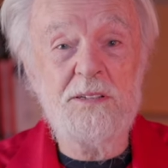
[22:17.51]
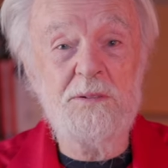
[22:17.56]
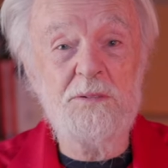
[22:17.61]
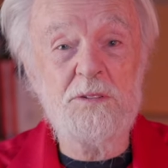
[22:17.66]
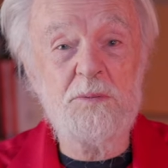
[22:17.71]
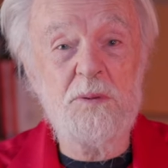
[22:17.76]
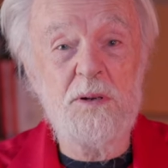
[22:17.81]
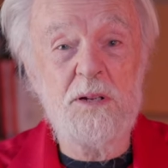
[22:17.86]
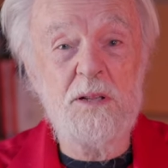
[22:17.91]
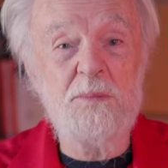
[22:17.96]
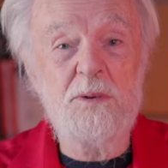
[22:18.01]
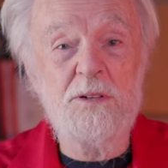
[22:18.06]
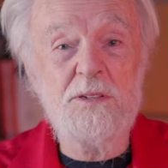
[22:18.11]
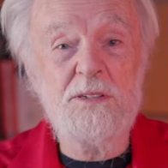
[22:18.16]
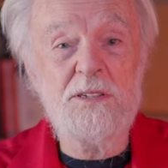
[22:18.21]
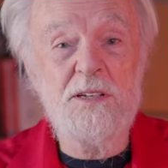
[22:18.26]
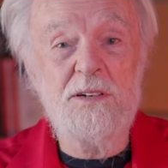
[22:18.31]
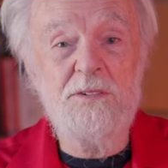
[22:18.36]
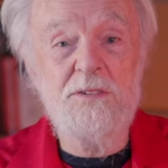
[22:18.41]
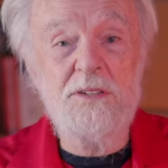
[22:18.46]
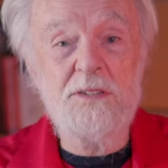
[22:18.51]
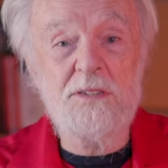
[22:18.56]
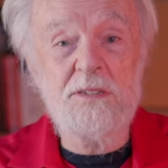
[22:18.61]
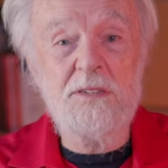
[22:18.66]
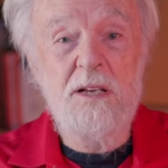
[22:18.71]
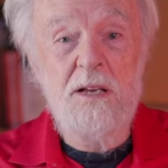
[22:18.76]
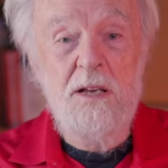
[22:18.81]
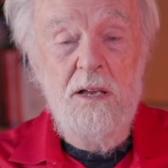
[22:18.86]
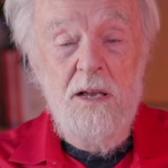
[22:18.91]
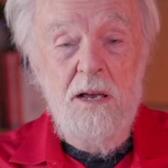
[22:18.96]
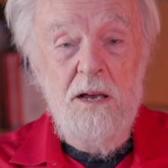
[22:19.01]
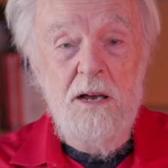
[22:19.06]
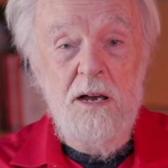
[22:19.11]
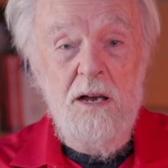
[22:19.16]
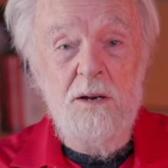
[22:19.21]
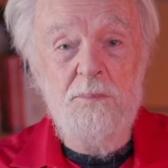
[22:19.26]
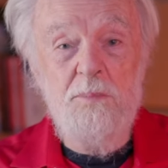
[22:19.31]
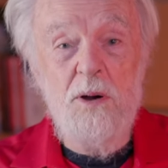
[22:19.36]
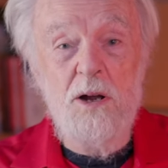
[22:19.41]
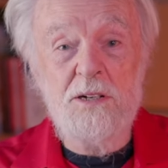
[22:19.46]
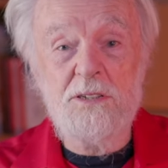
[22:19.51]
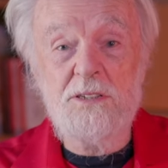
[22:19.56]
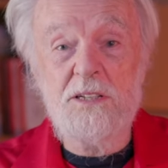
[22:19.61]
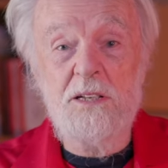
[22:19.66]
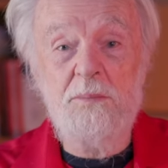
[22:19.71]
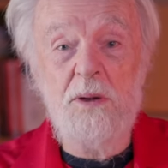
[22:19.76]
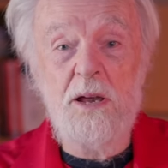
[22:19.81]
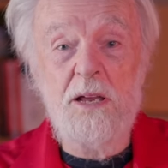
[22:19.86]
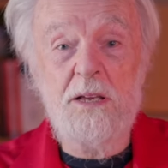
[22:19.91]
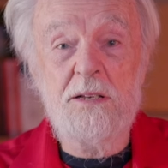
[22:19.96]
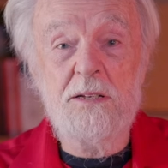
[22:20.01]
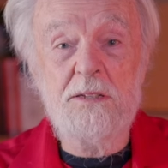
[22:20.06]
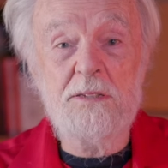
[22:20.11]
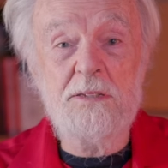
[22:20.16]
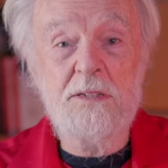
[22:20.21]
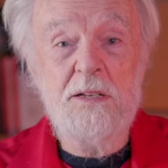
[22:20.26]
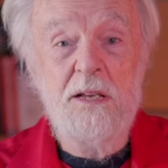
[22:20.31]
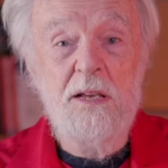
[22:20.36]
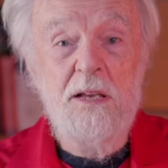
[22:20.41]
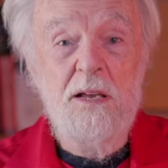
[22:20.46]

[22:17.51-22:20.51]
he was one of the most serious policymakers